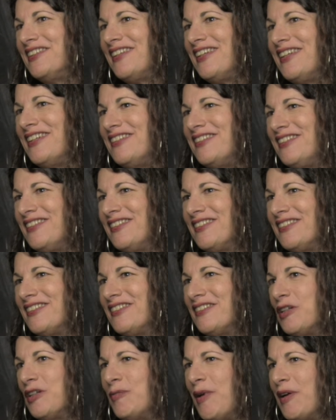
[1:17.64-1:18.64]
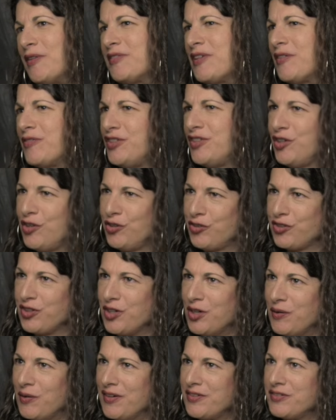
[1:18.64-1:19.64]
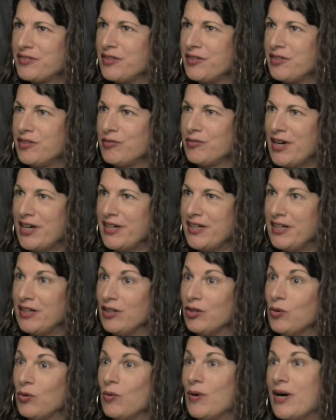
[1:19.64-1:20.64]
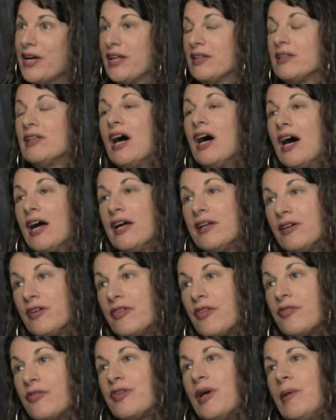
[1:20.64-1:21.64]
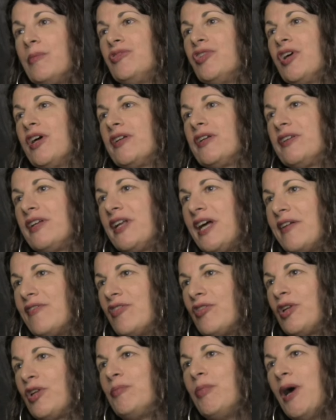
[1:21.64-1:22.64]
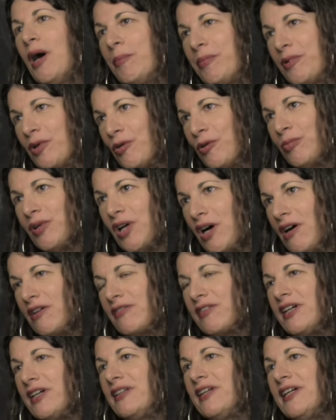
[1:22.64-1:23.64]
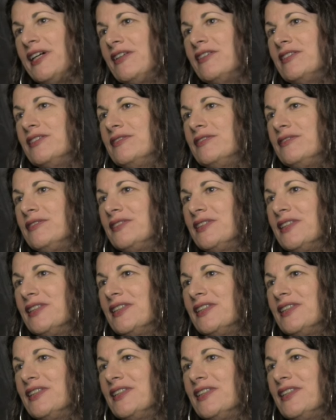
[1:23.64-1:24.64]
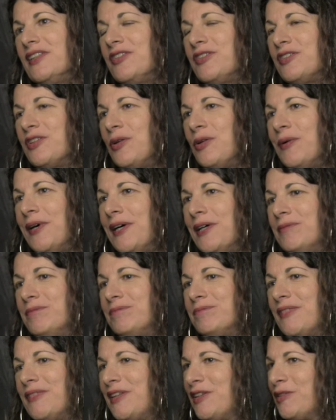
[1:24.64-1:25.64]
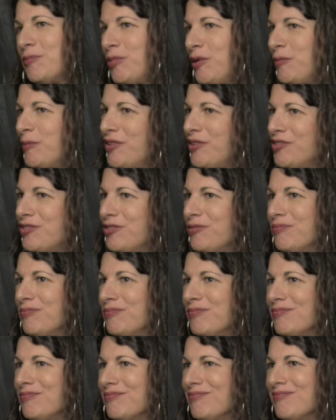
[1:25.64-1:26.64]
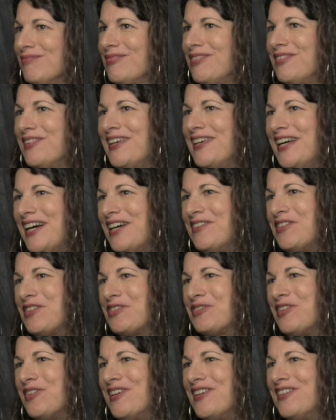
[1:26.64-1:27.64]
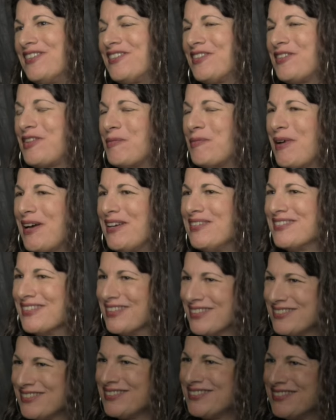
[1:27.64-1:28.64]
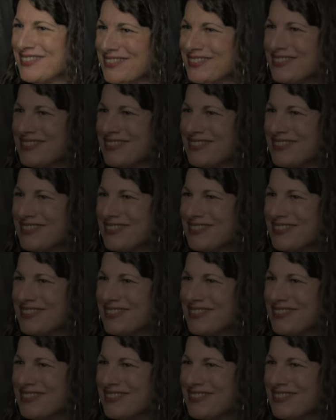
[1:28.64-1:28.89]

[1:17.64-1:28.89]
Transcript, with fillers: And about 7 years ago, I started writing quite a lot on the subject, and I have a really popular blog right now. And so that's pretty much who I am as far as just the basics.